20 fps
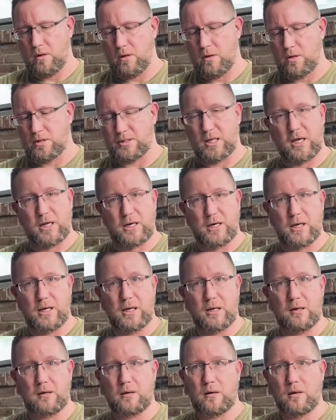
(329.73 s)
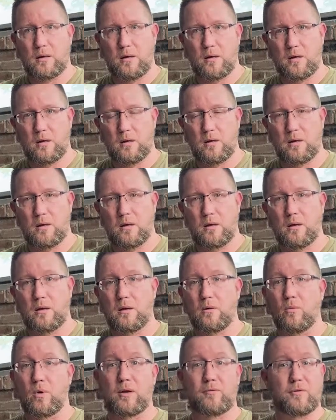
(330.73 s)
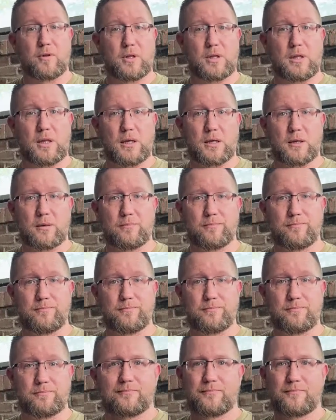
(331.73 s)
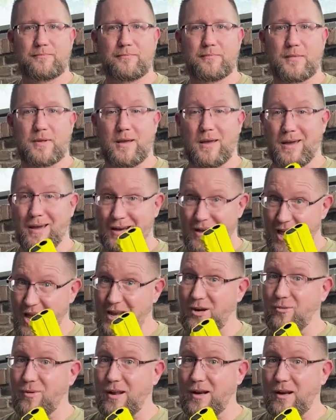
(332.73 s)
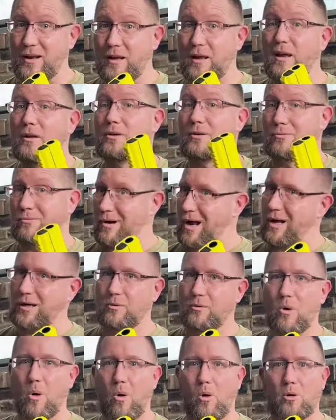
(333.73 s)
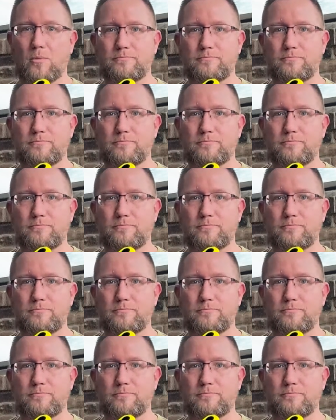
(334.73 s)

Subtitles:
Slide it in, wait for the click, and now you're ready to rock and roll.